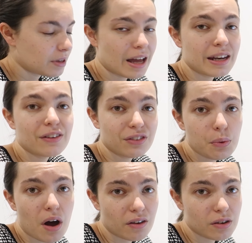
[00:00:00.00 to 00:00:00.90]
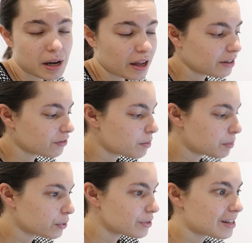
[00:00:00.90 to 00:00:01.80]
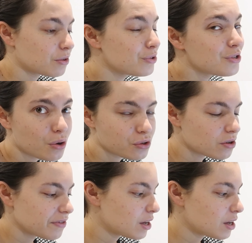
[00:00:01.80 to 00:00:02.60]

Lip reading: And if you are applying from abroad and you're not sure of